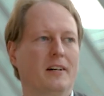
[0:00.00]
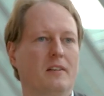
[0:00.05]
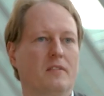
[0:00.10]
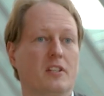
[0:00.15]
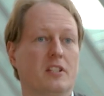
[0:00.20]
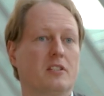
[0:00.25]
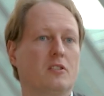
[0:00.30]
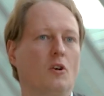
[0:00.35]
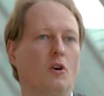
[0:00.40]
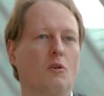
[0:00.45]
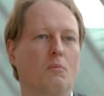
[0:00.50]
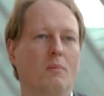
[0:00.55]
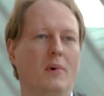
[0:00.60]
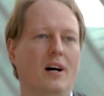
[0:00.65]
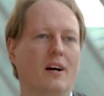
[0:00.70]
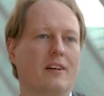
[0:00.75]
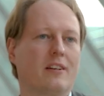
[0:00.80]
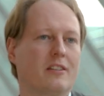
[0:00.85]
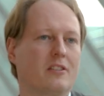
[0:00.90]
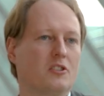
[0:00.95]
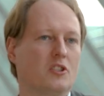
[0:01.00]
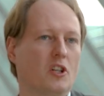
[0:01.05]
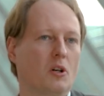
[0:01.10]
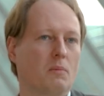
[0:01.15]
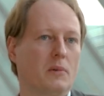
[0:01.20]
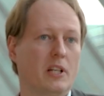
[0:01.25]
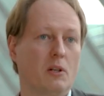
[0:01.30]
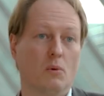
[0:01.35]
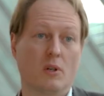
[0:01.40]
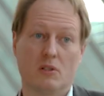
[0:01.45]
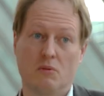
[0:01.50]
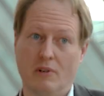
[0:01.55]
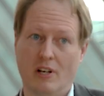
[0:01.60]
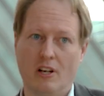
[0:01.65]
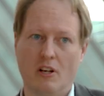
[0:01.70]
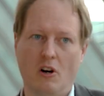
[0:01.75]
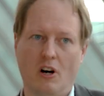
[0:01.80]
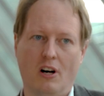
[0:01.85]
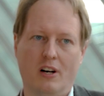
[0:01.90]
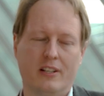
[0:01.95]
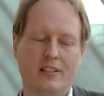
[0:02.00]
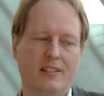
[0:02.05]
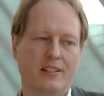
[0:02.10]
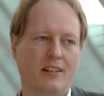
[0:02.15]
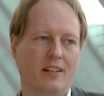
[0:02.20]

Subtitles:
the stock market in Germany was really hot,